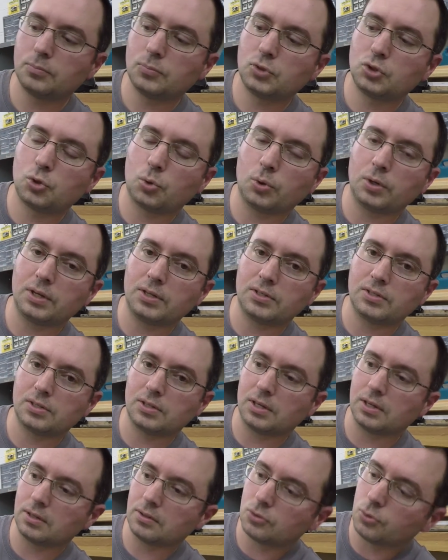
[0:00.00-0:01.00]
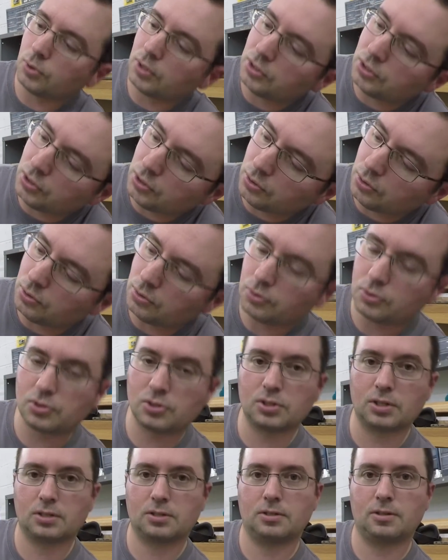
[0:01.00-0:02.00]

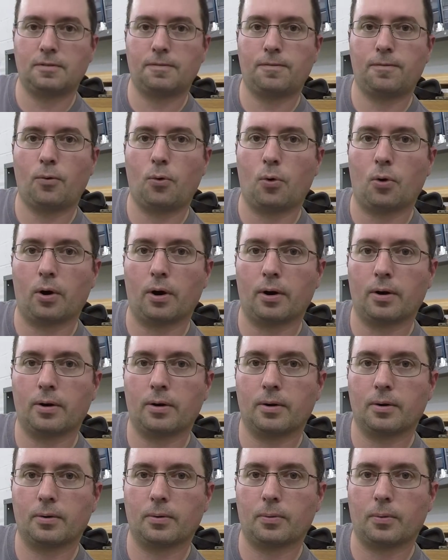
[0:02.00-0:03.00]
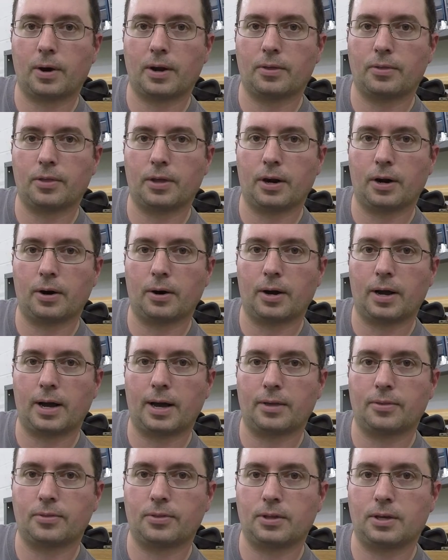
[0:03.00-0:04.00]
2264 right there
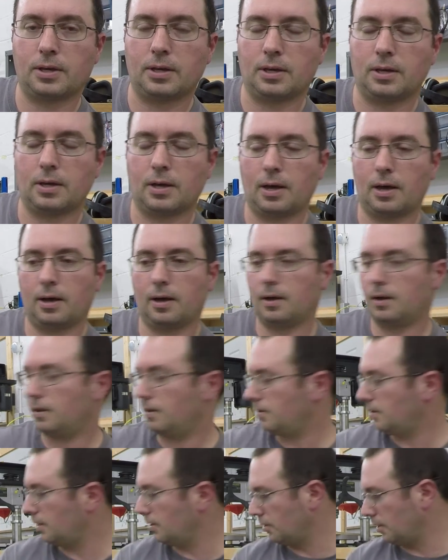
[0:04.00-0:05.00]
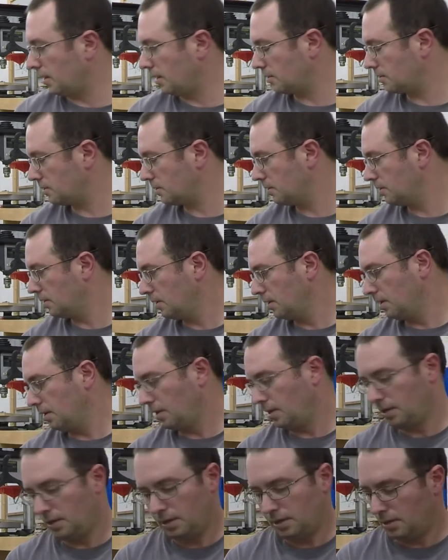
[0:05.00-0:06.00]
at the inlet
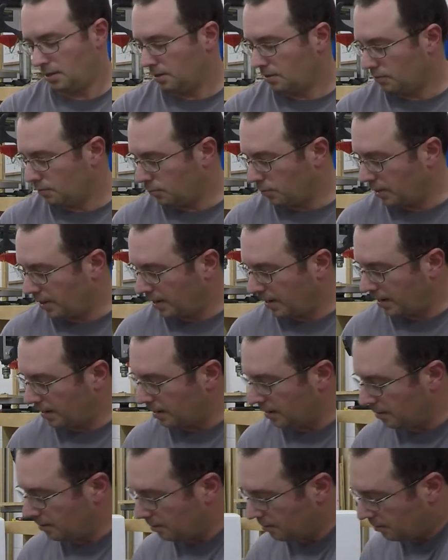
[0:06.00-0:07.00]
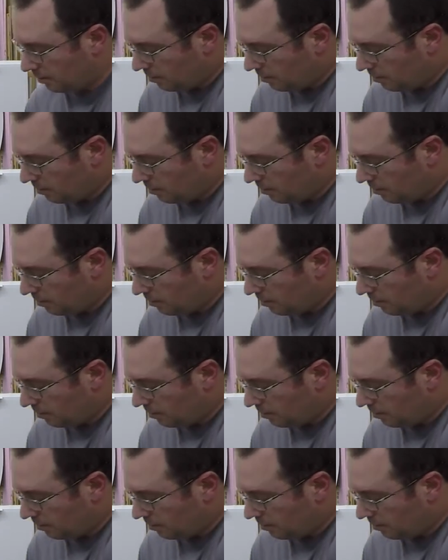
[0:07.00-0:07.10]
when I had it,